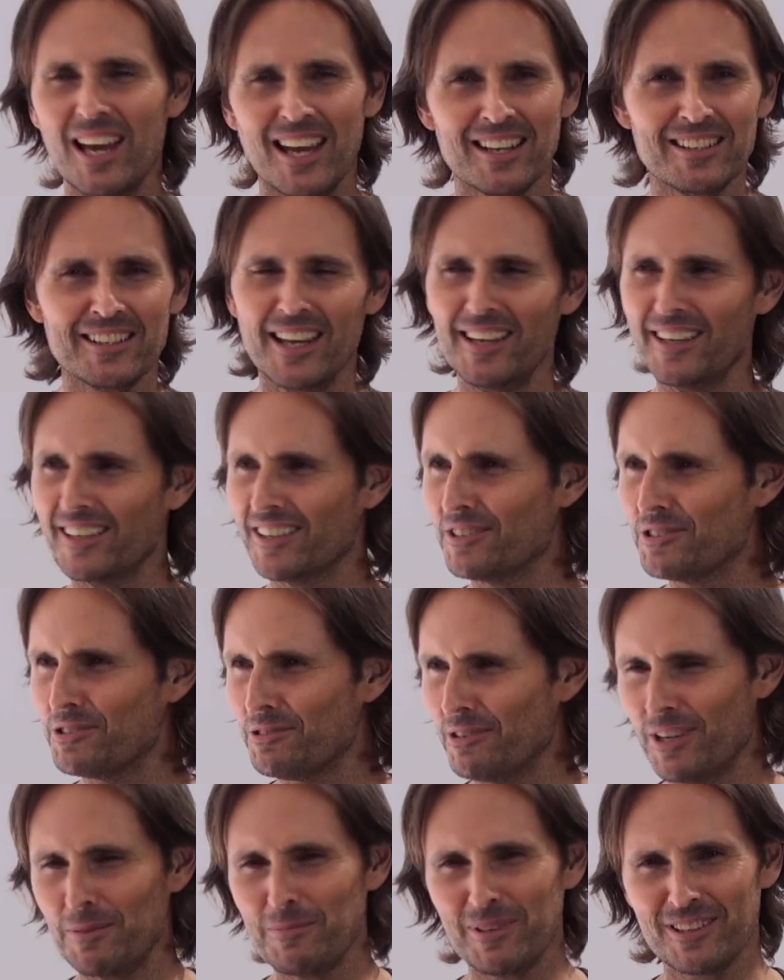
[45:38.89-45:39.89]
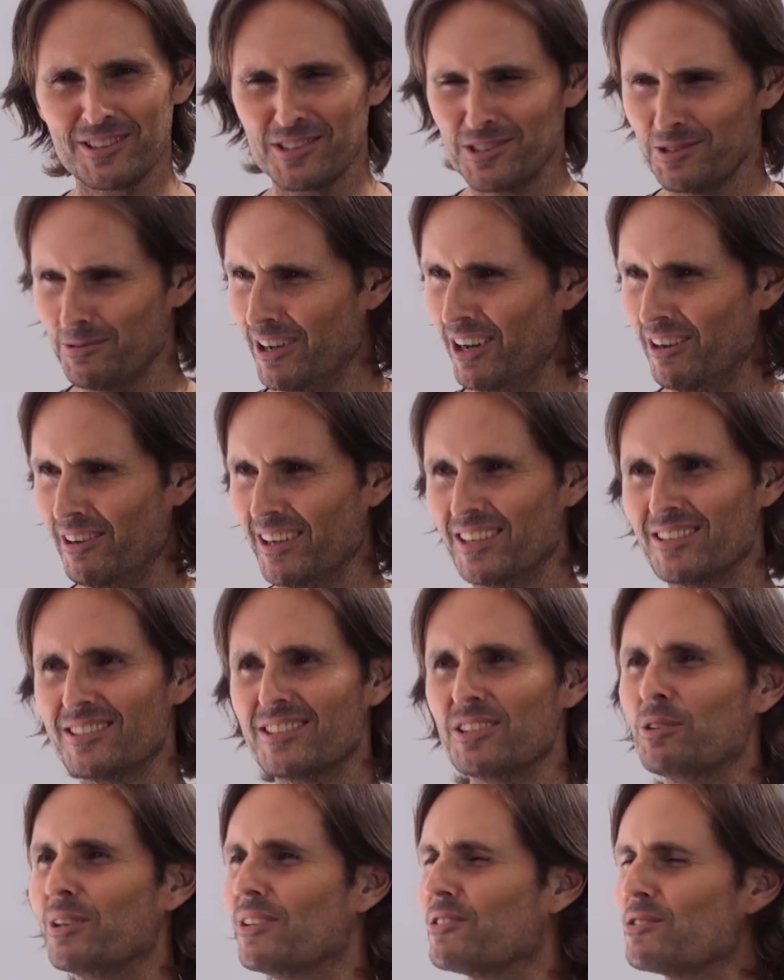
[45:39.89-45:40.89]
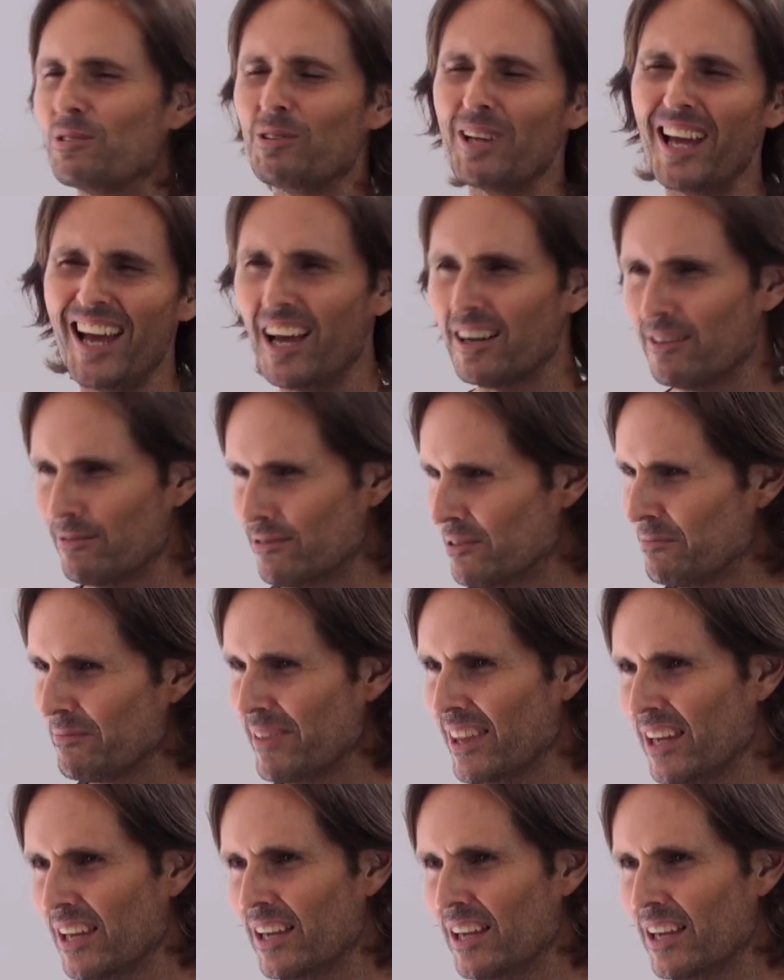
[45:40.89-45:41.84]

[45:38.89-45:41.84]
and yelling and screaming and swearing until it's all out of them.